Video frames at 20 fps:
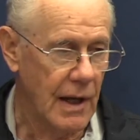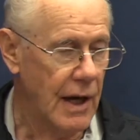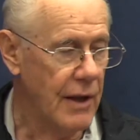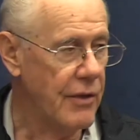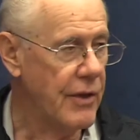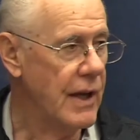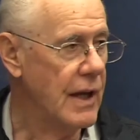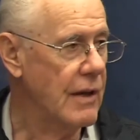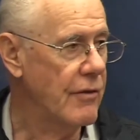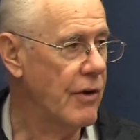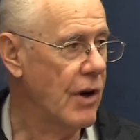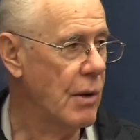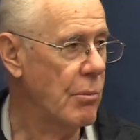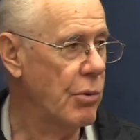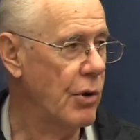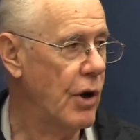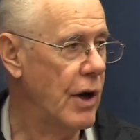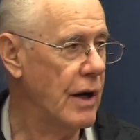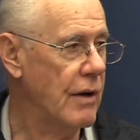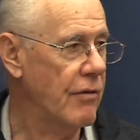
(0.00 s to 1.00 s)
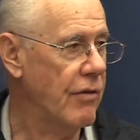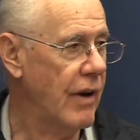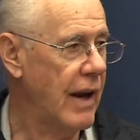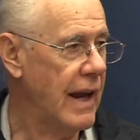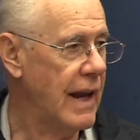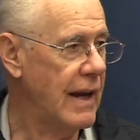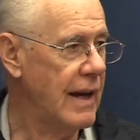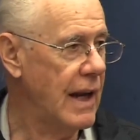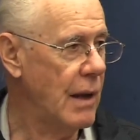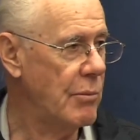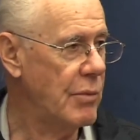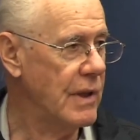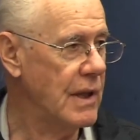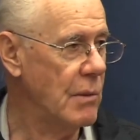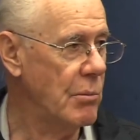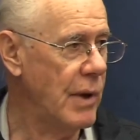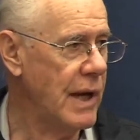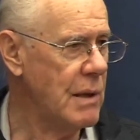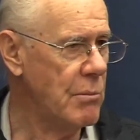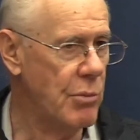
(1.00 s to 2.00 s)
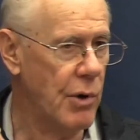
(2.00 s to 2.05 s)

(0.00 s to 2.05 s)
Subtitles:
think of our plot of land up at the bike